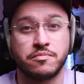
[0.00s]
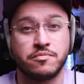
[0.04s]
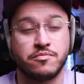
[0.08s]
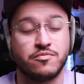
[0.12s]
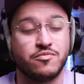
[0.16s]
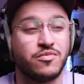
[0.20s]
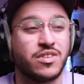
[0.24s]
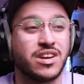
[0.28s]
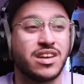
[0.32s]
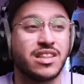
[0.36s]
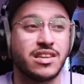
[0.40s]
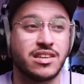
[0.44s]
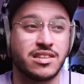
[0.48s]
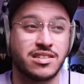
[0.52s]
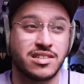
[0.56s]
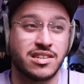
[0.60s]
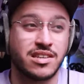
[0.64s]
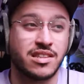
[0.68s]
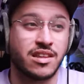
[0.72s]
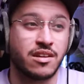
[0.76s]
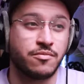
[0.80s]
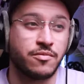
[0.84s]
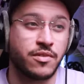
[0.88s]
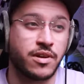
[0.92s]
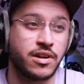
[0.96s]
really see
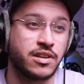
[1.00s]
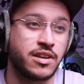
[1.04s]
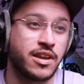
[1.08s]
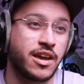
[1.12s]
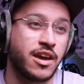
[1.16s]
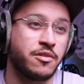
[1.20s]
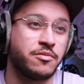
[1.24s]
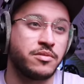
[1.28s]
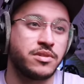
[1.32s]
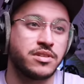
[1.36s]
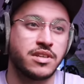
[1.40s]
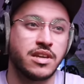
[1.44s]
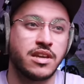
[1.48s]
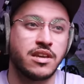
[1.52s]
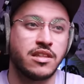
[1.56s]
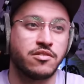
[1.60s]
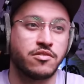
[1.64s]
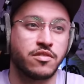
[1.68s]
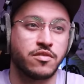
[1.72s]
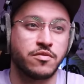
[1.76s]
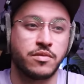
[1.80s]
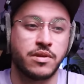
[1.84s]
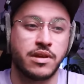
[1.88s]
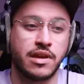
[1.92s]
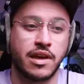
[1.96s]
that right now is either
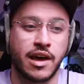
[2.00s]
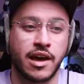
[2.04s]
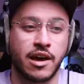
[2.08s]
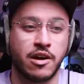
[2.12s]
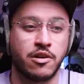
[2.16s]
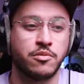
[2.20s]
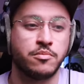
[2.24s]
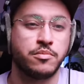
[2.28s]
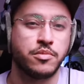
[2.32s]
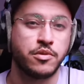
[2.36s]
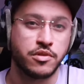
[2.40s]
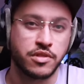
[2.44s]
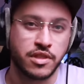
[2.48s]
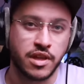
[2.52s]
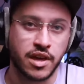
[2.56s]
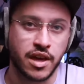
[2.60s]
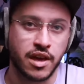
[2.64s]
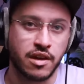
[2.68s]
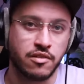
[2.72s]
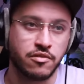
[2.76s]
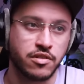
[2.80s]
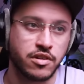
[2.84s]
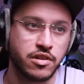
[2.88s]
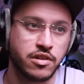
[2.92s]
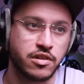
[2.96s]
if we output that
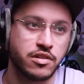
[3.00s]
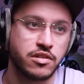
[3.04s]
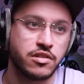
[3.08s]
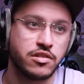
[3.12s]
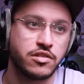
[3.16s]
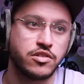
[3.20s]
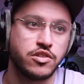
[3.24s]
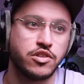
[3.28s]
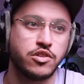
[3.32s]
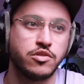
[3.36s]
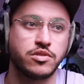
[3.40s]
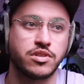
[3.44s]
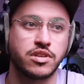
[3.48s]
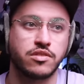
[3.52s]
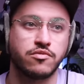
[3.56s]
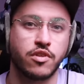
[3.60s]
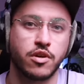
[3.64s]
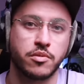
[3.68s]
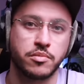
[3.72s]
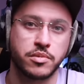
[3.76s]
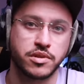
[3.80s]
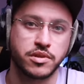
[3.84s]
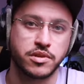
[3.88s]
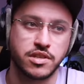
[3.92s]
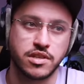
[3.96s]
error using
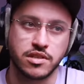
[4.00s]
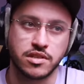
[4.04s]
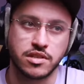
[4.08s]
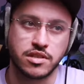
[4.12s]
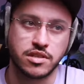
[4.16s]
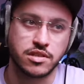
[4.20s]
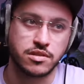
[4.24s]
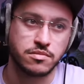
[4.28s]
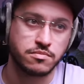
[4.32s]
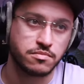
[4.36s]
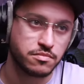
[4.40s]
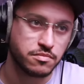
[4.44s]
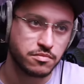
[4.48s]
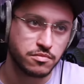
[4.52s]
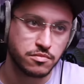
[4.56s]
Roblox's